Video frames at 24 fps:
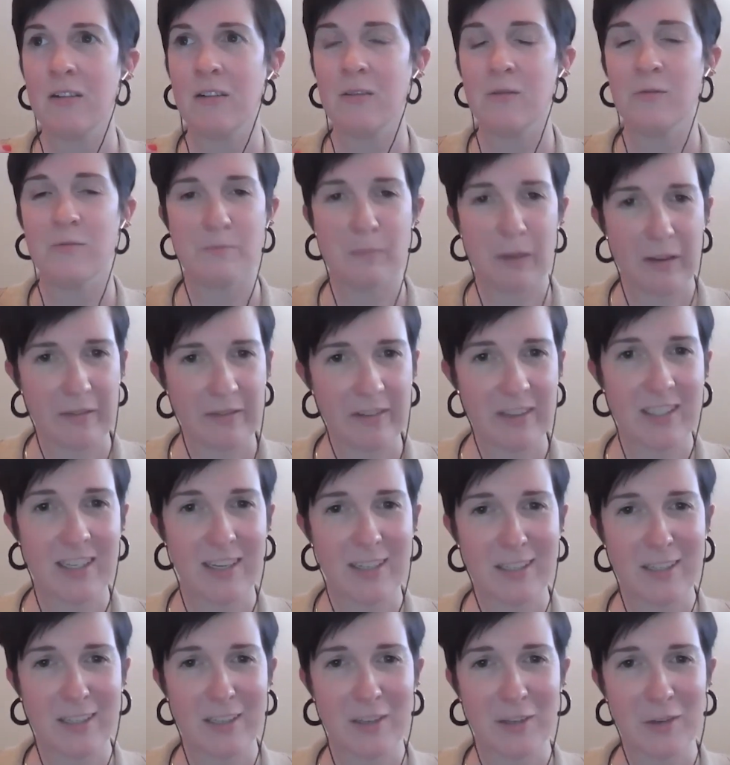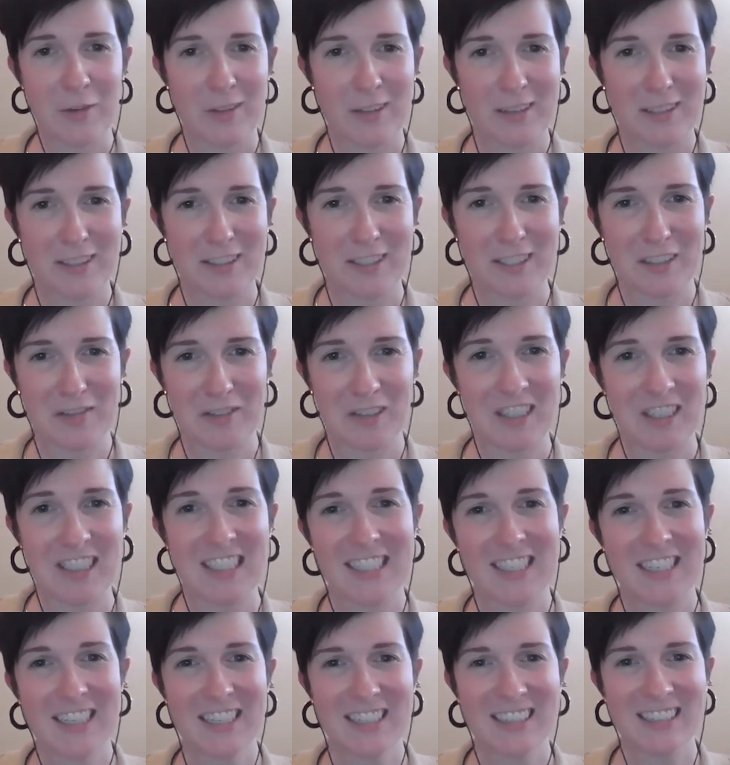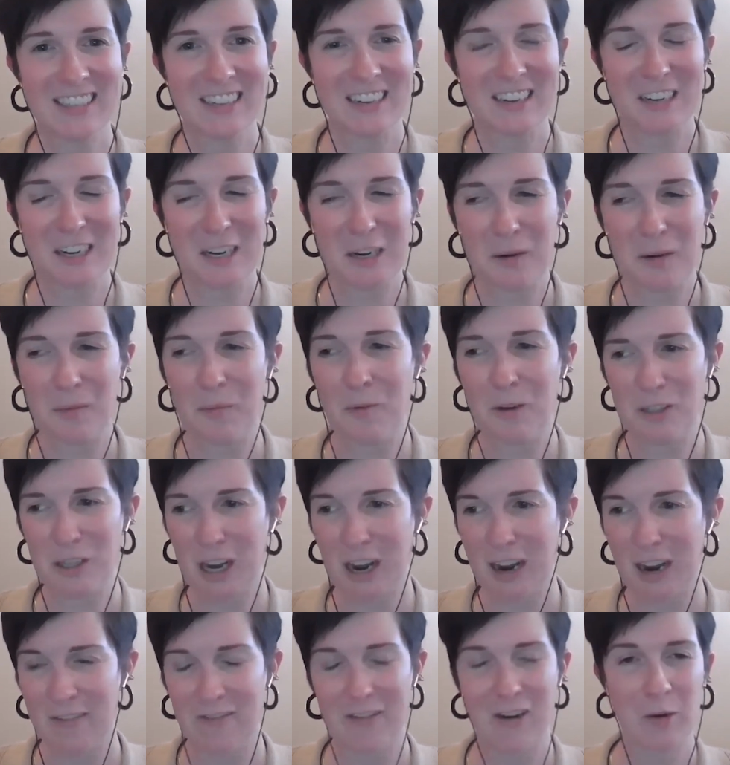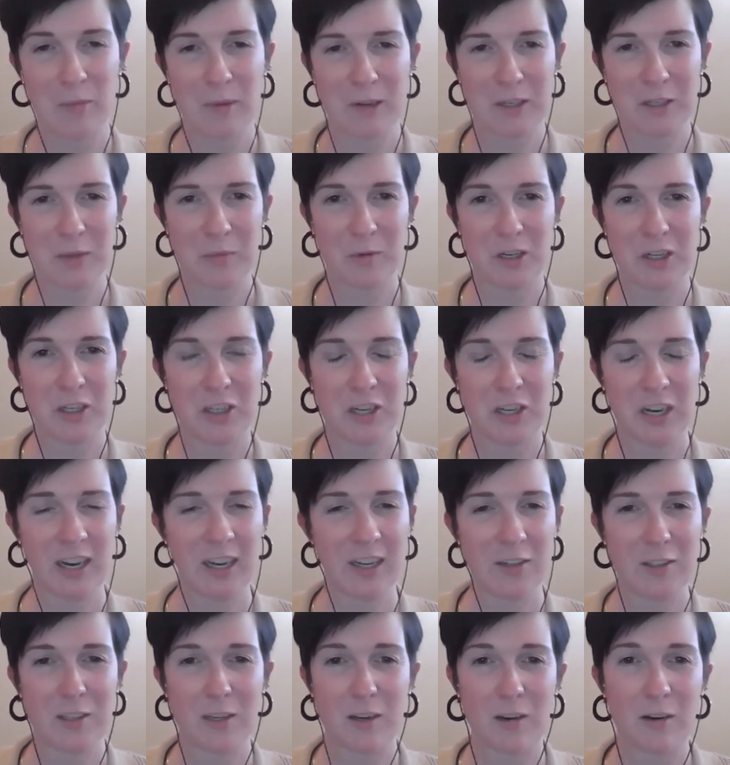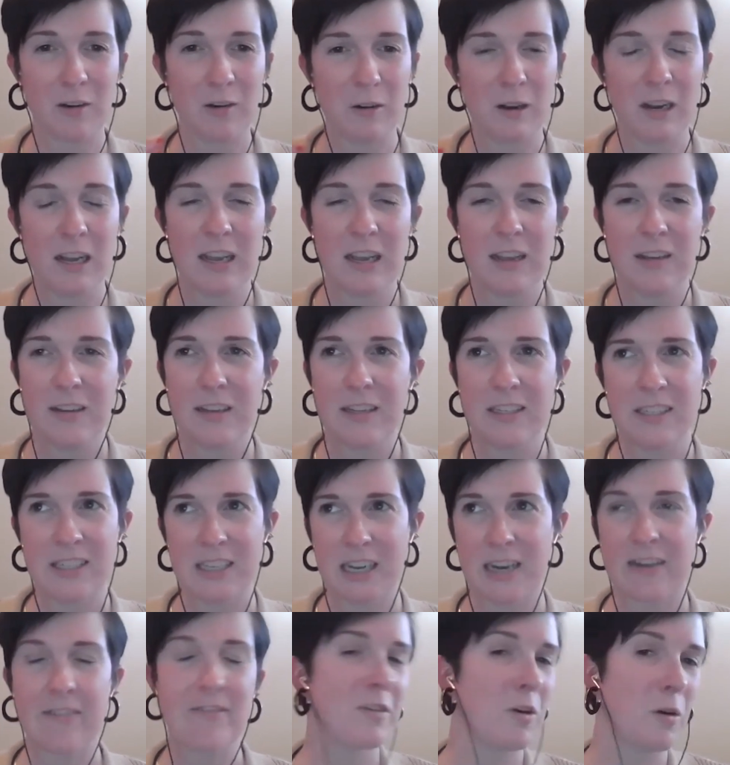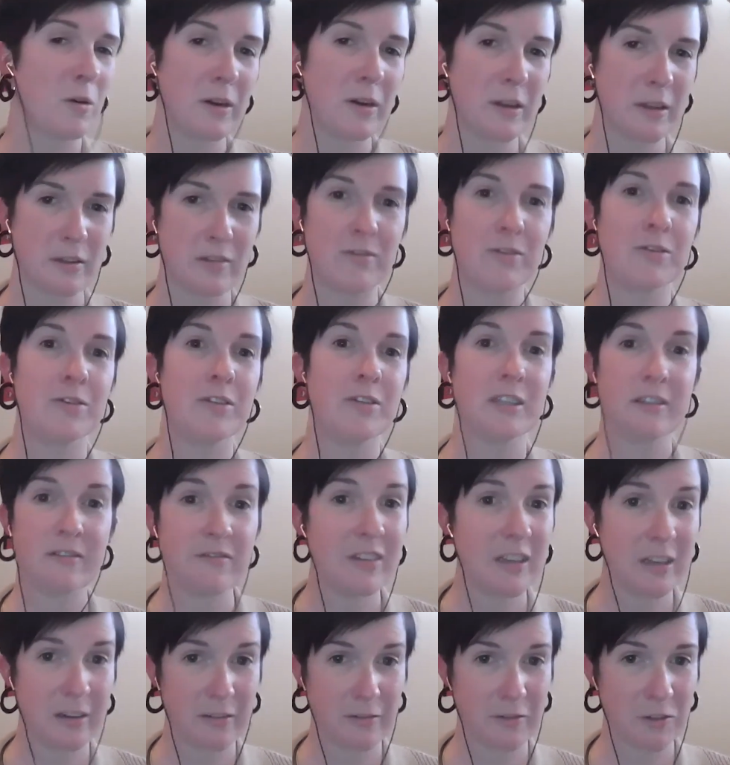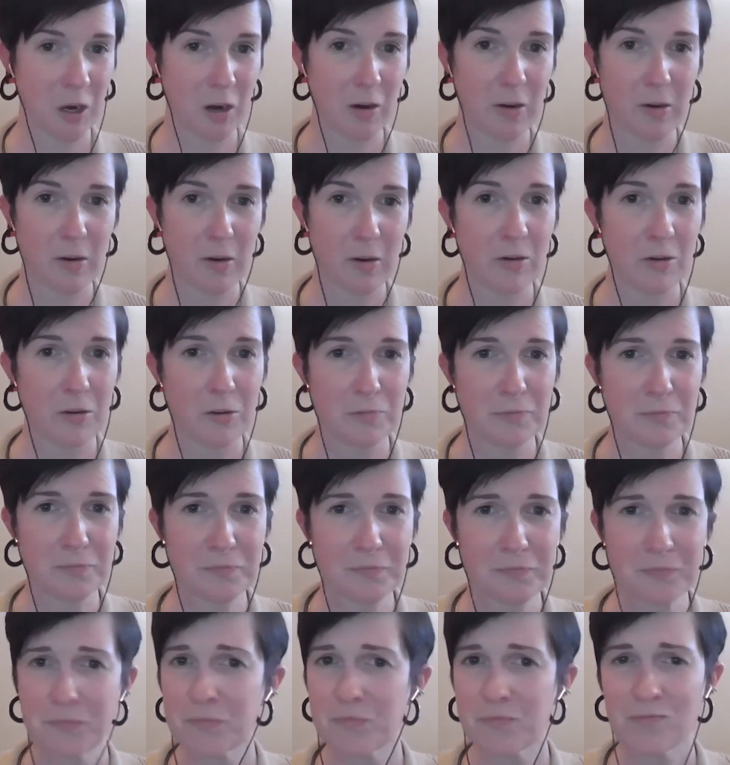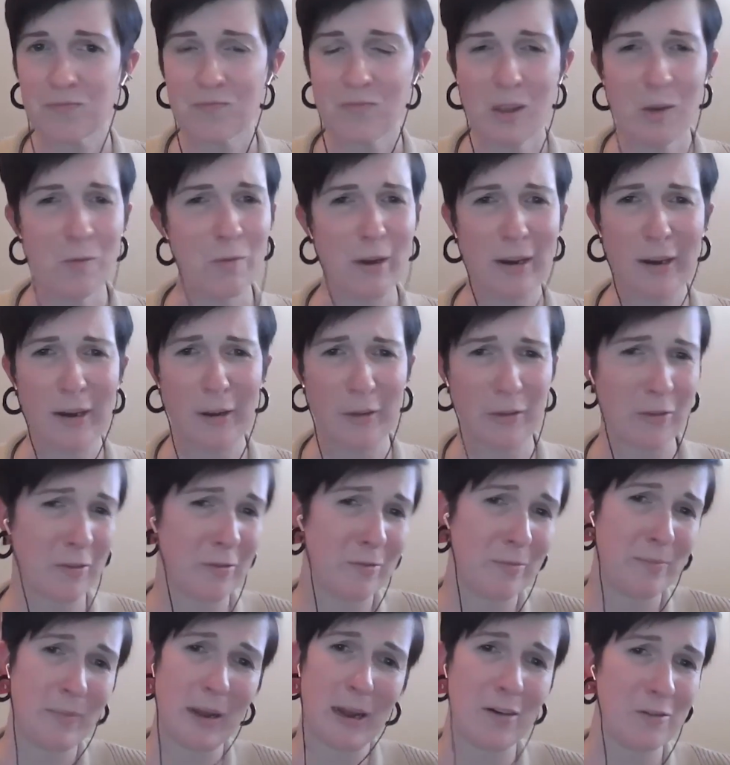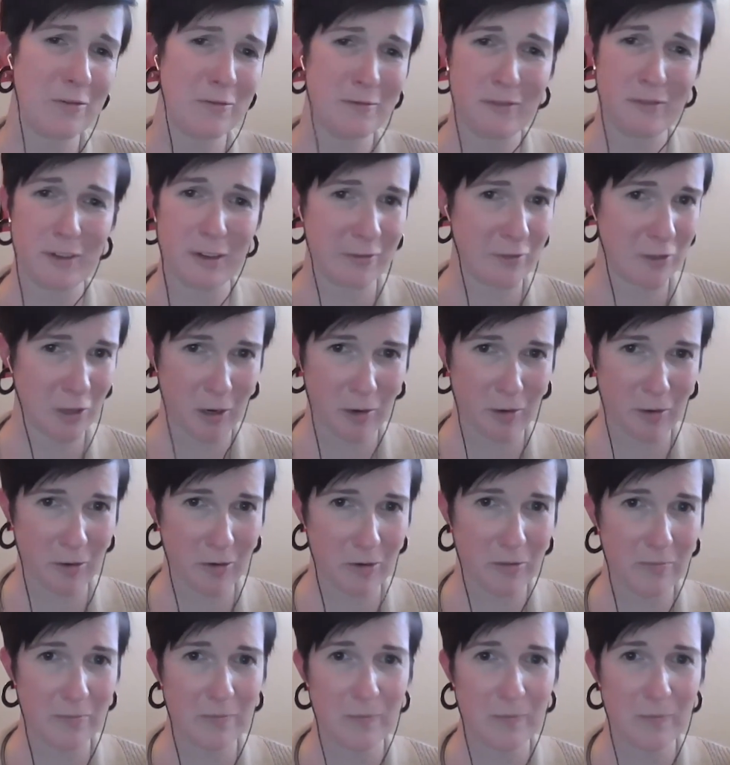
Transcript: Memphis likes to do things differently, which I very much appreciate. So instead of going through 10 feet of charcoal, we go through about a foot of charcoal.